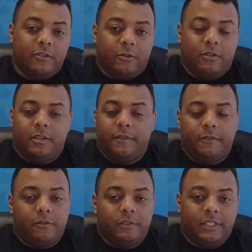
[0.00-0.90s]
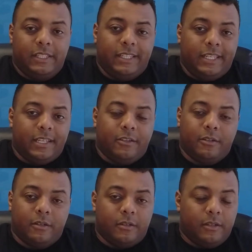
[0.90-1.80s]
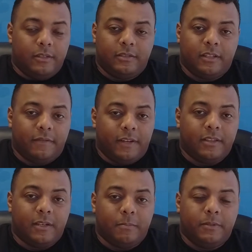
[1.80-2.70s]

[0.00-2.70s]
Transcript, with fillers: or if you see any other stuff out there,